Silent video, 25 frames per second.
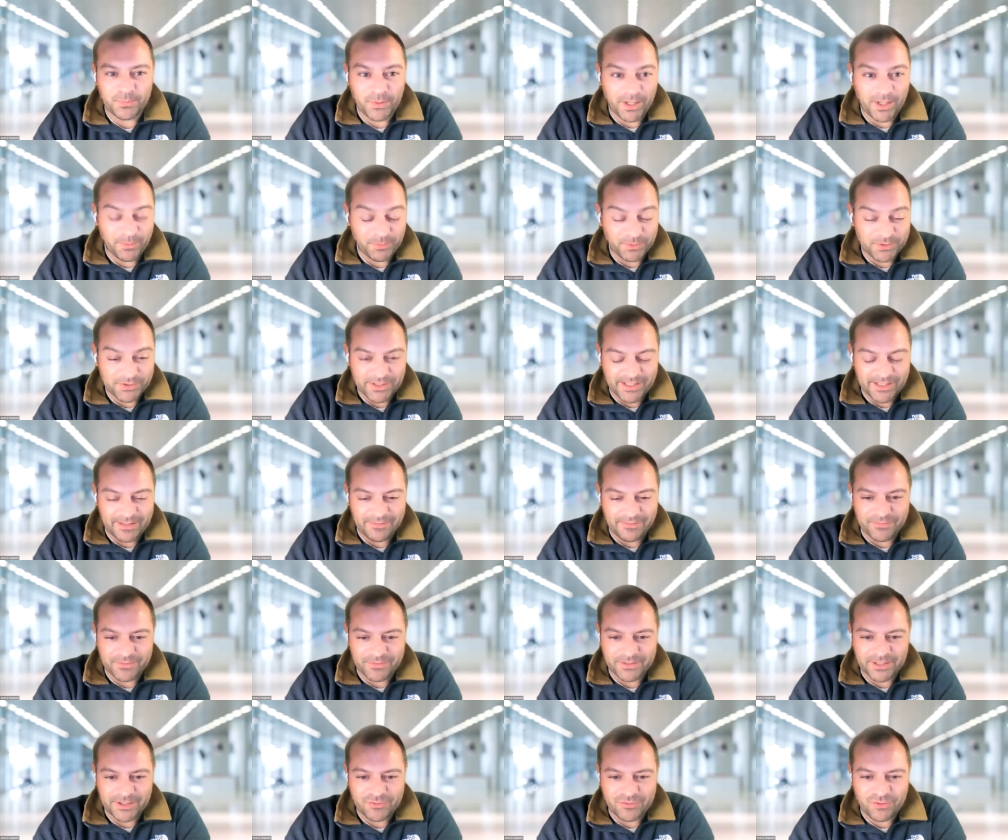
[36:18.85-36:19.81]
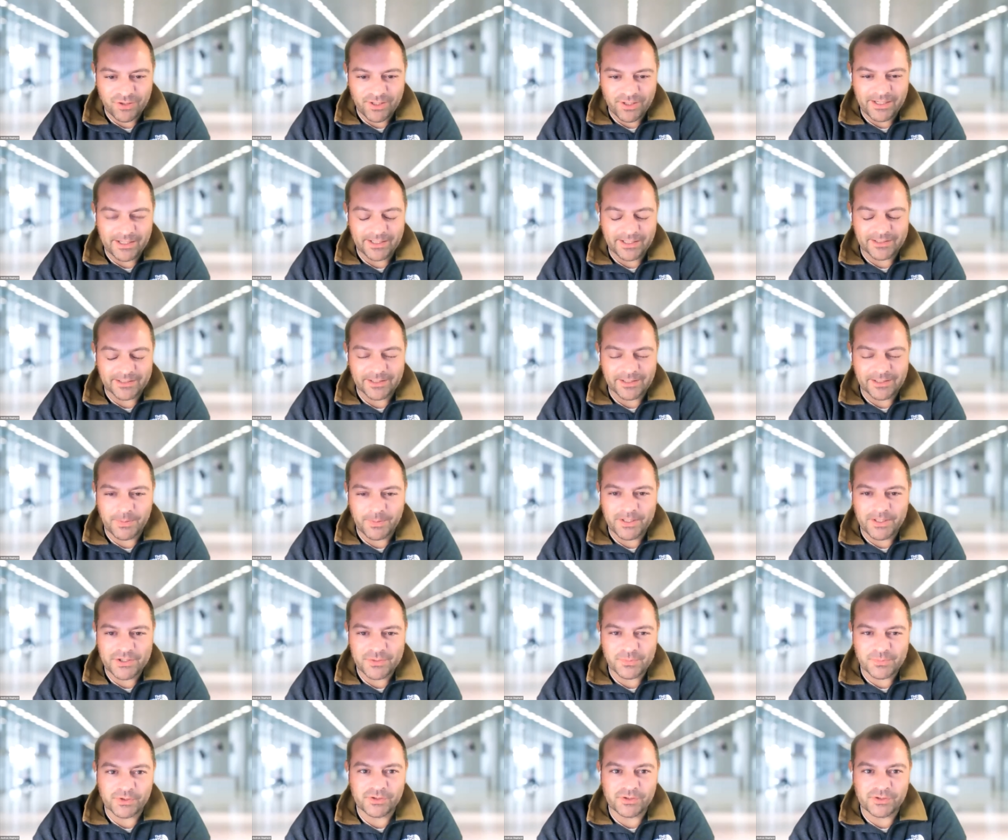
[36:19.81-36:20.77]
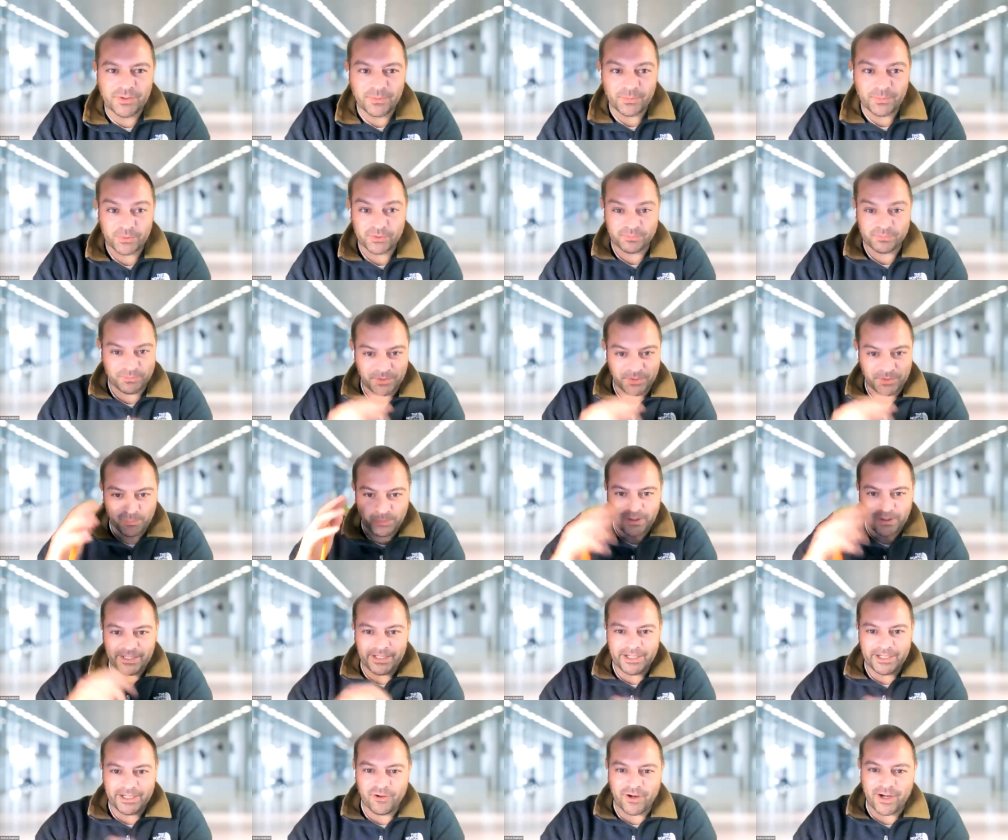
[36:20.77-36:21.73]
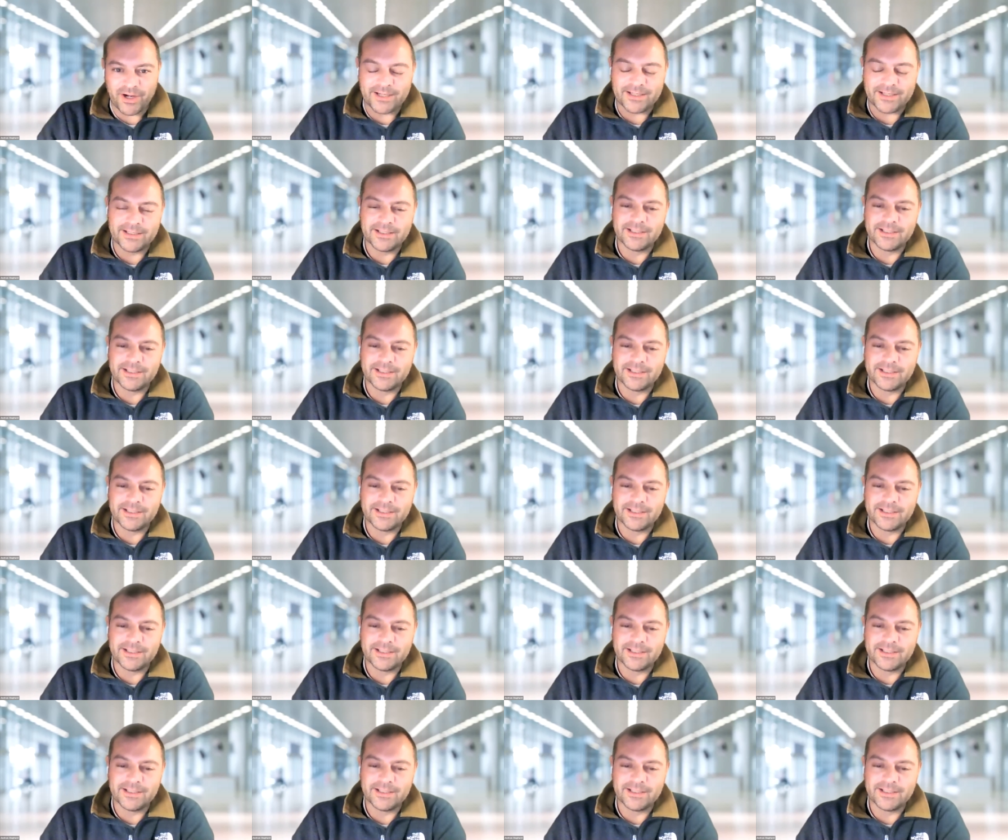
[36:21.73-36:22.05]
I was there for their training, and the patient was completely gray.